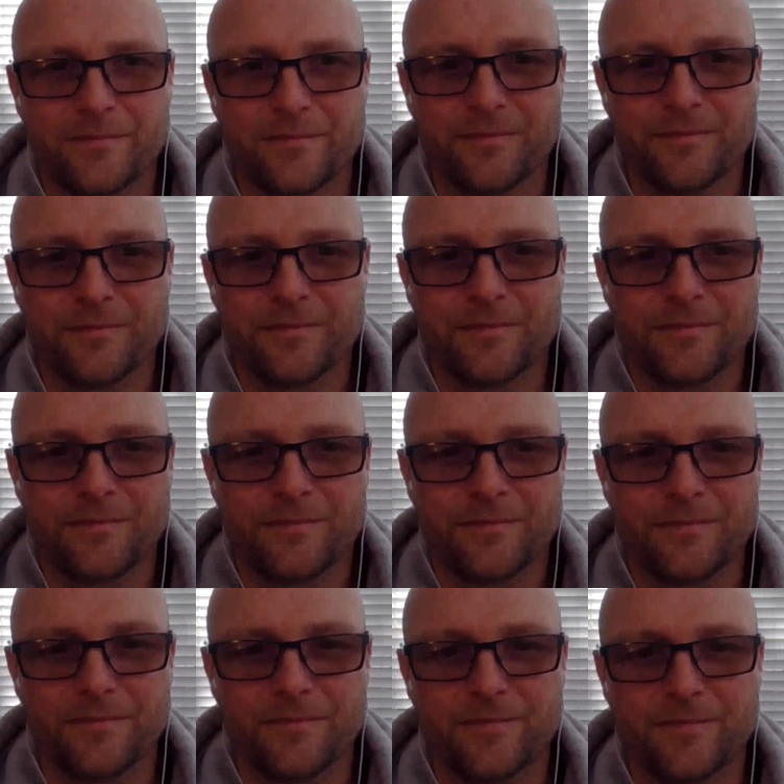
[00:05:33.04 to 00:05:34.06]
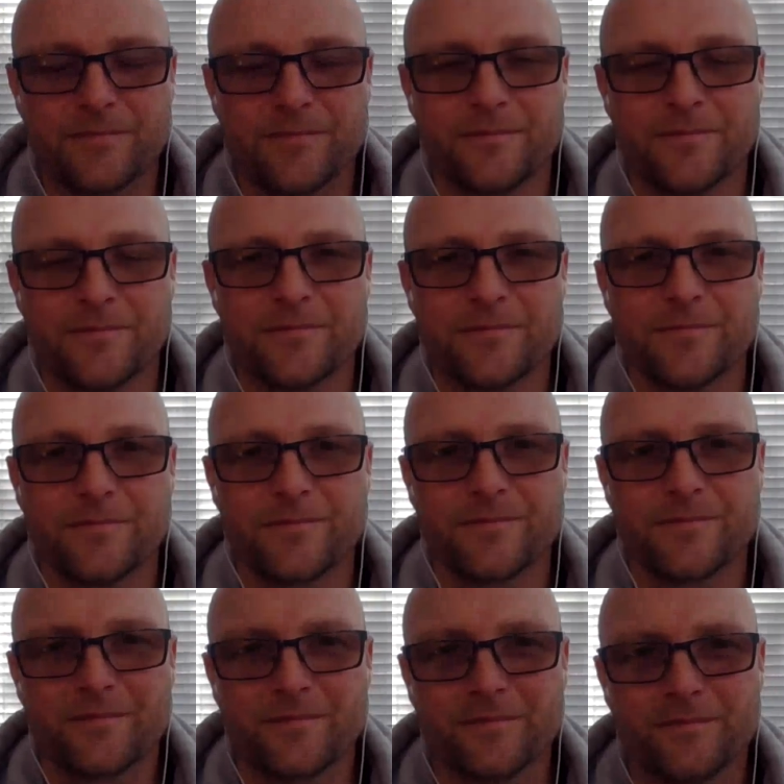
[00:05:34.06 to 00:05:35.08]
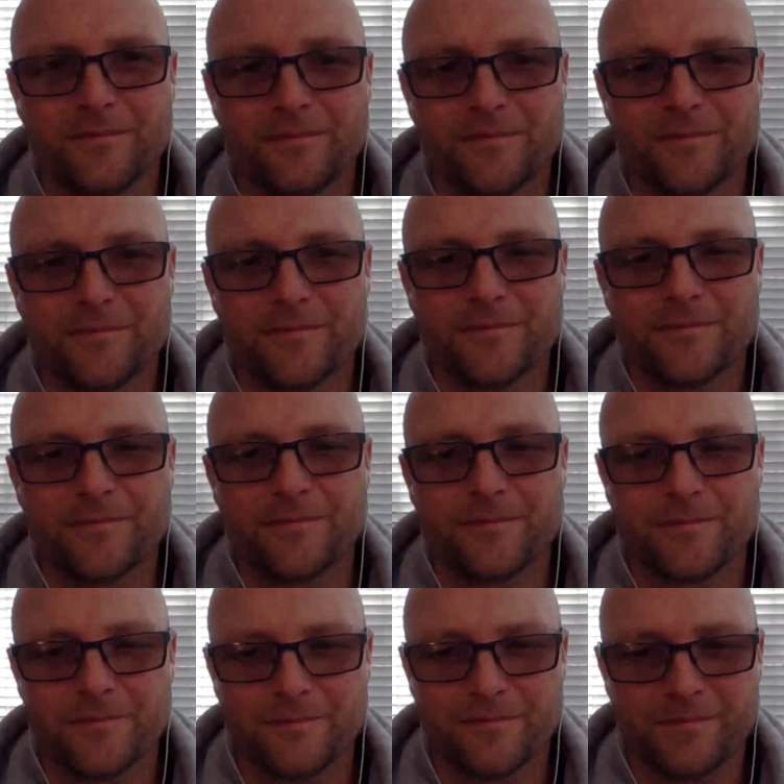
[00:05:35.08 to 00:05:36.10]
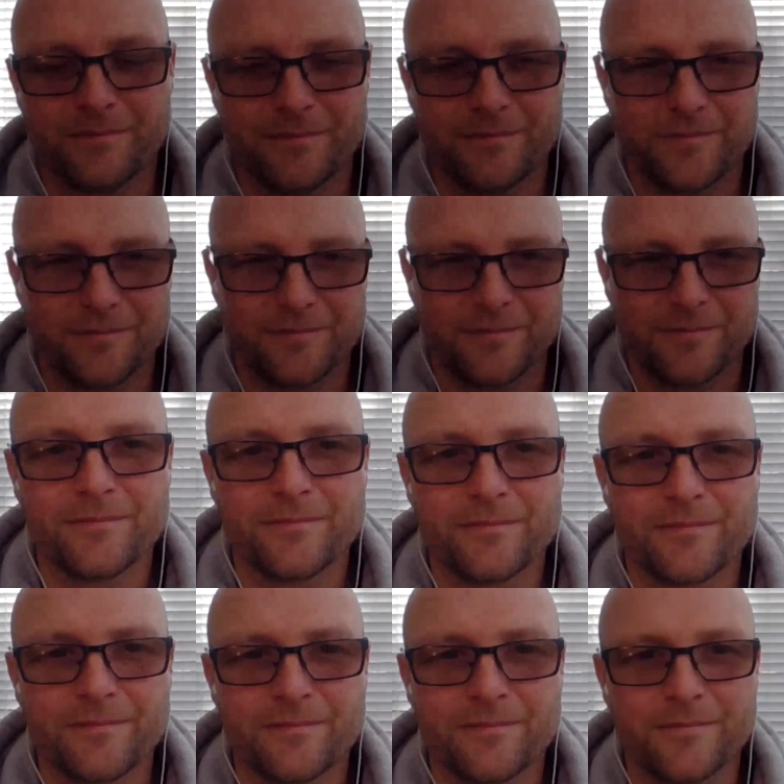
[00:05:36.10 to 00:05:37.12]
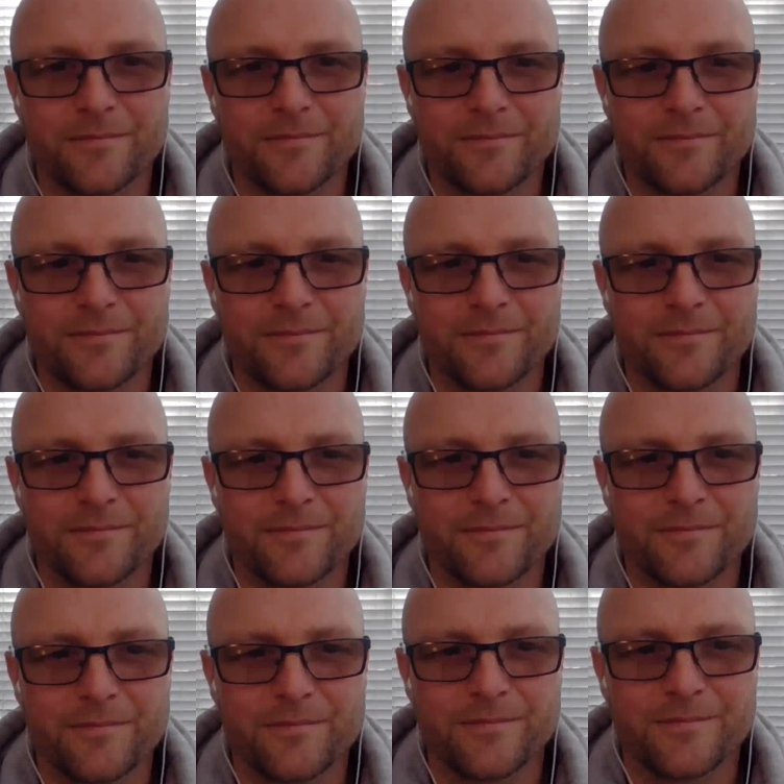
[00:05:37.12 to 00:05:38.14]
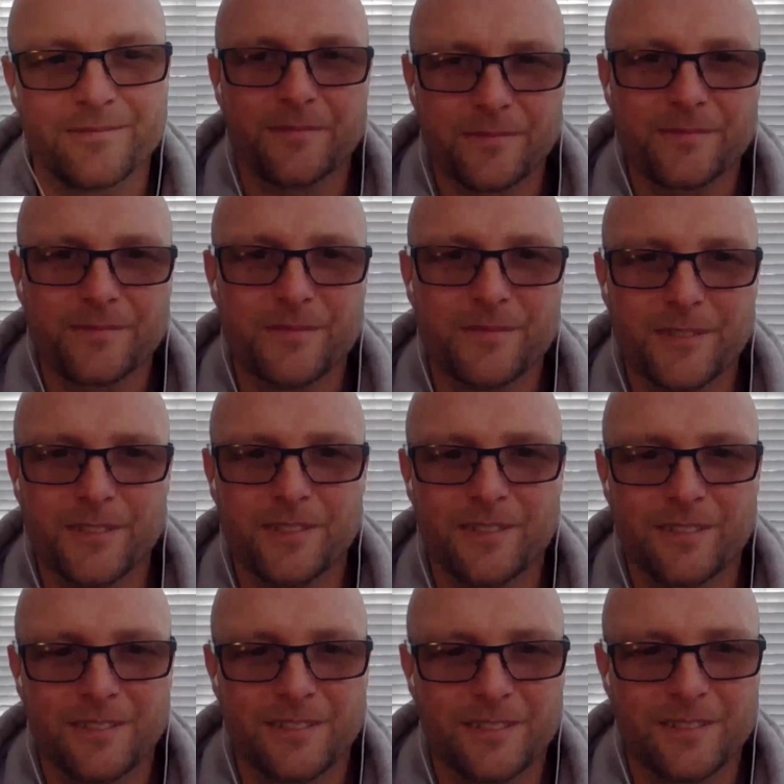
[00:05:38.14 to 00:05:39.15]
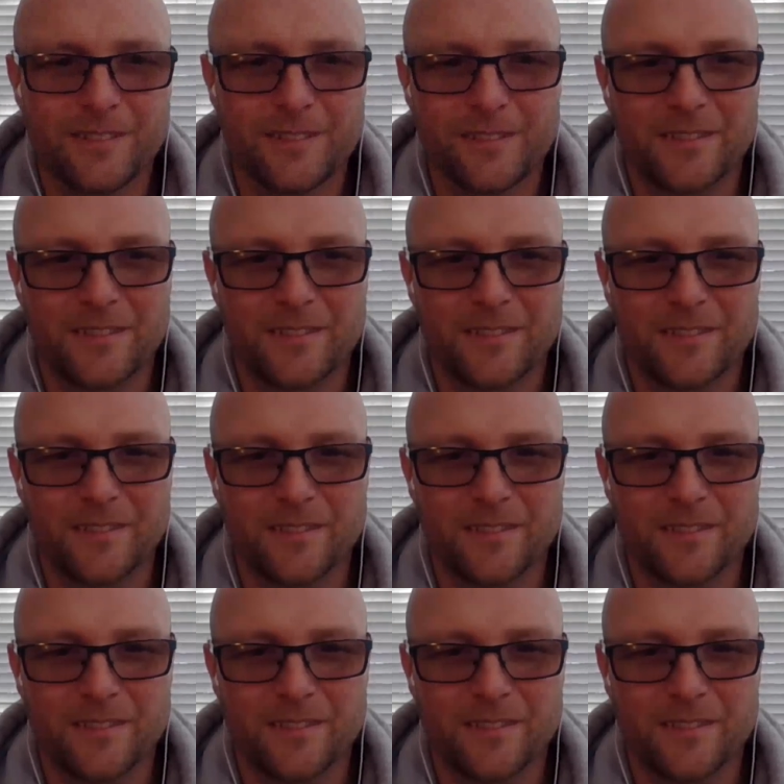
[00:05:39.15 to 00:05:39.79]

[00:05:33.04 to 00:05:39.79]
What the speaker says: [no speech]